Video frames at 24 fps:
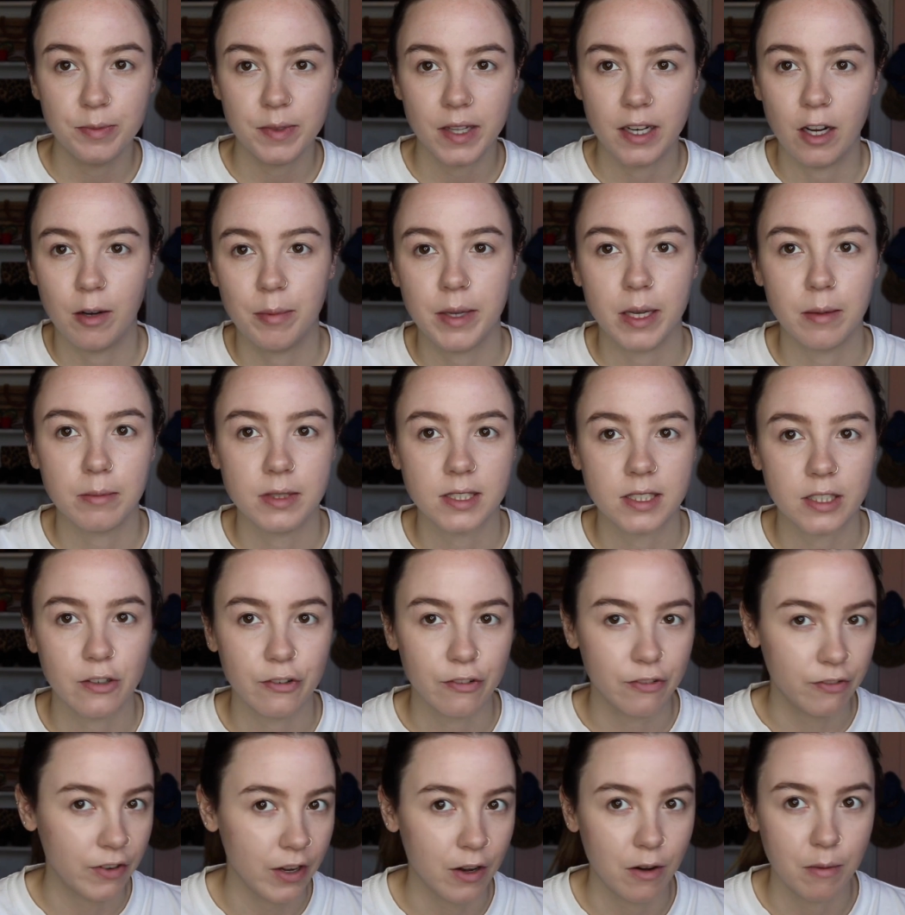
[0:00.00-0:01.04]
that I'll be able to
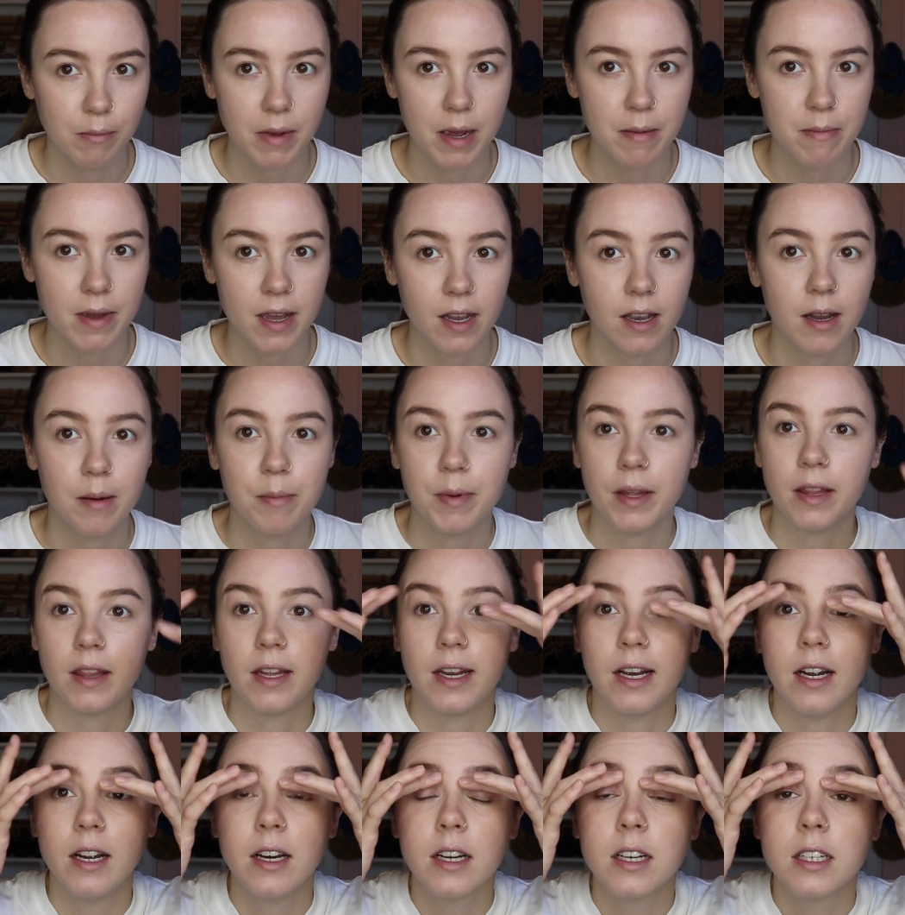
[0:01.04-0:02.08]
film my makeup in
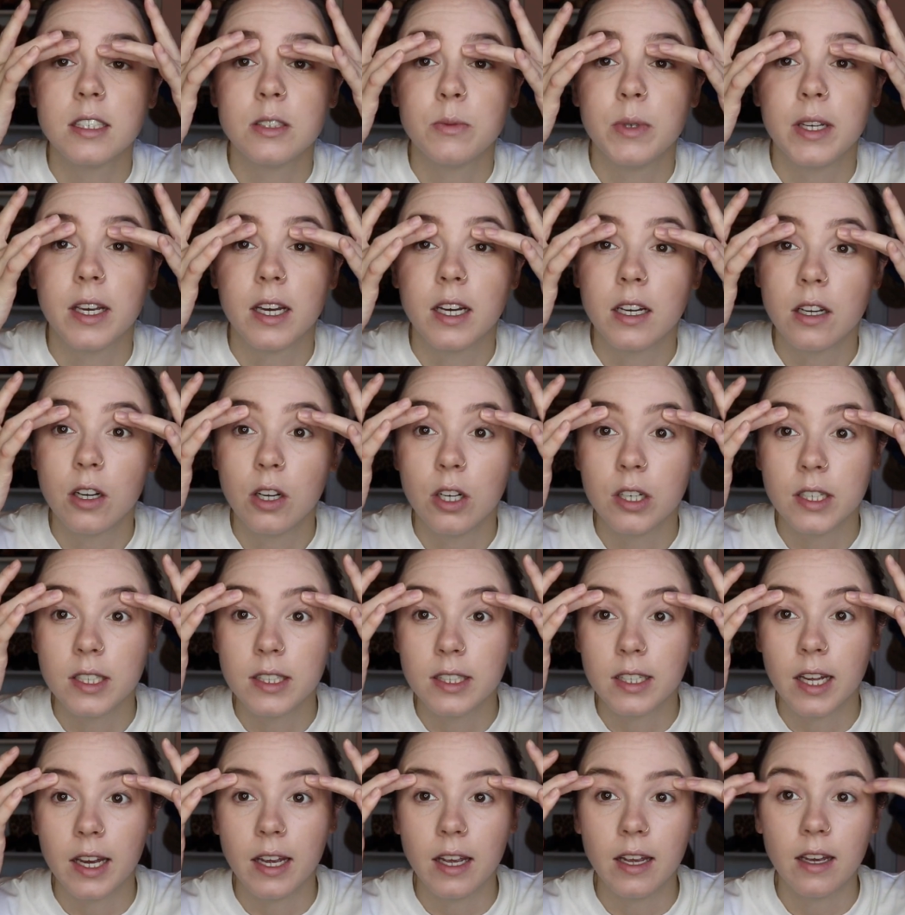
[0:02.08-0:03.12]
there because we get good
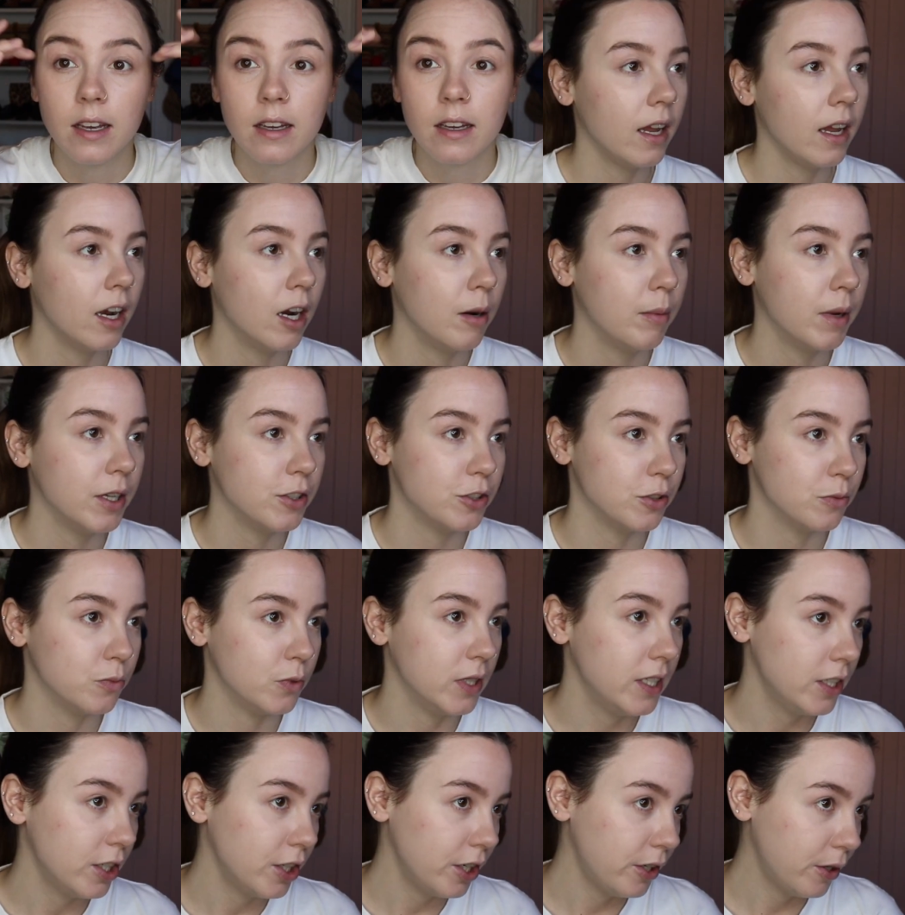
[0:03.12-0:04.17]
light our bedroom
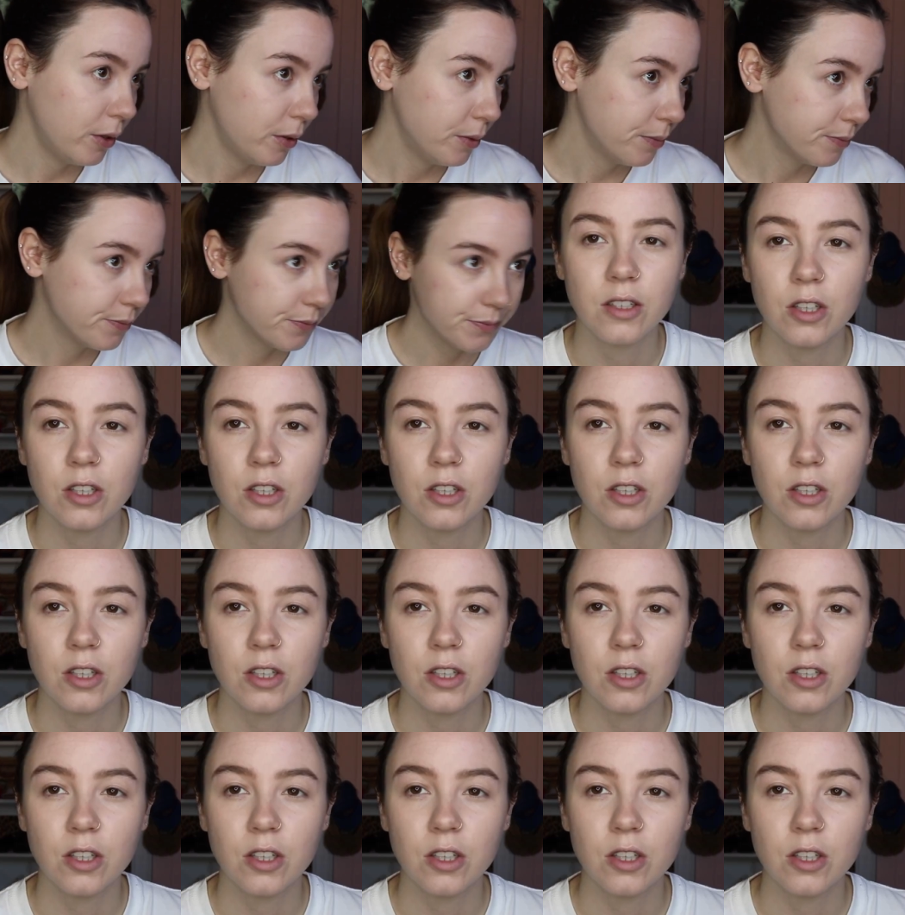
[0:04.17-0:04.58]
window.